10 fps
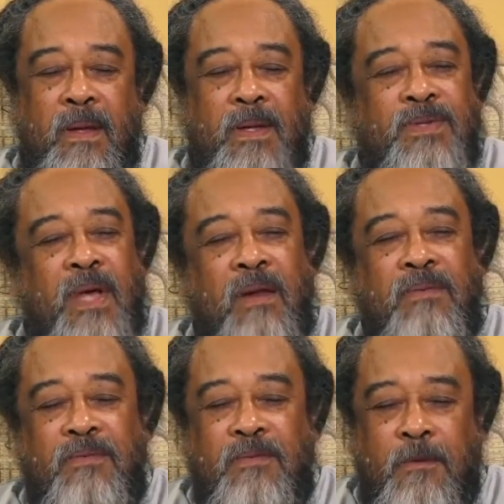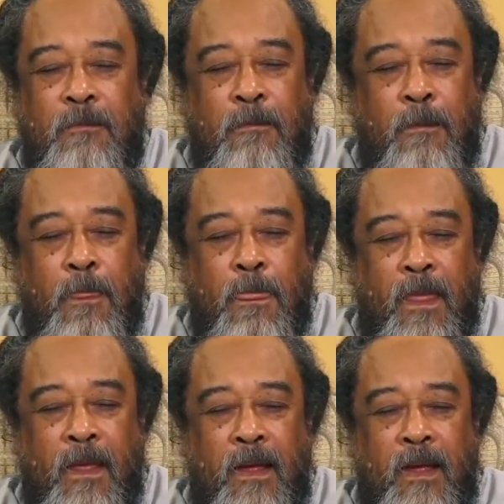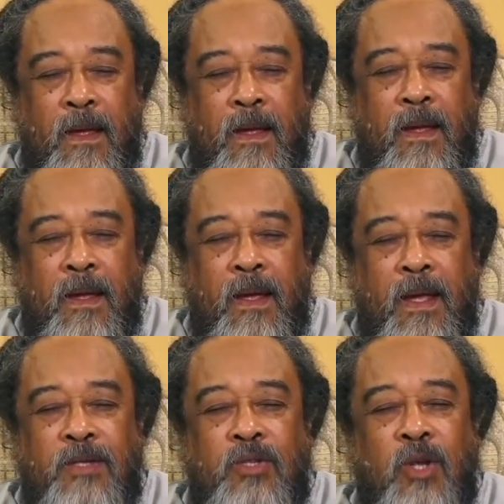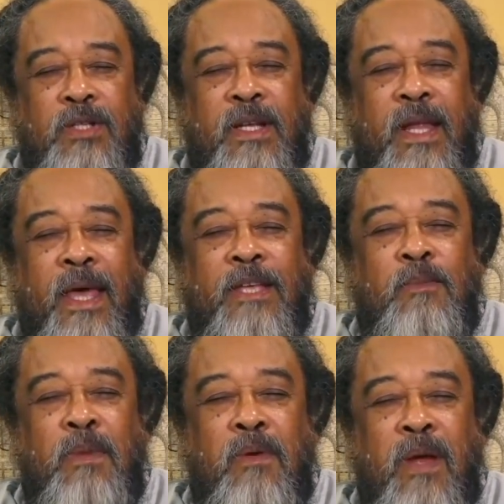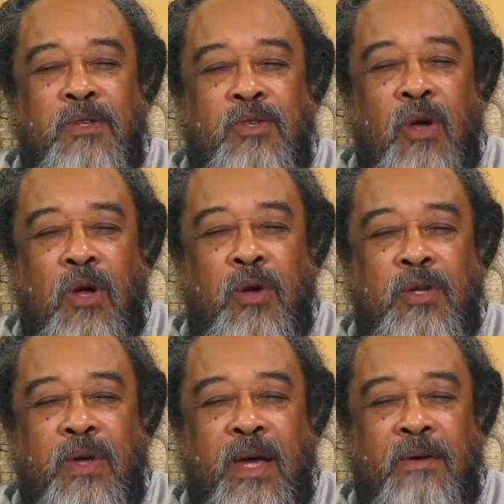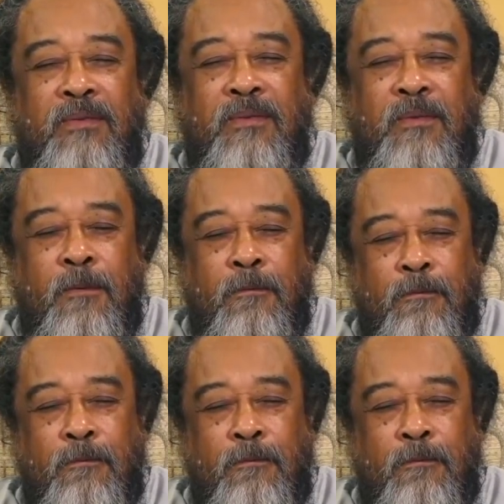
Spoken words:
The self is not an experience you are going to have.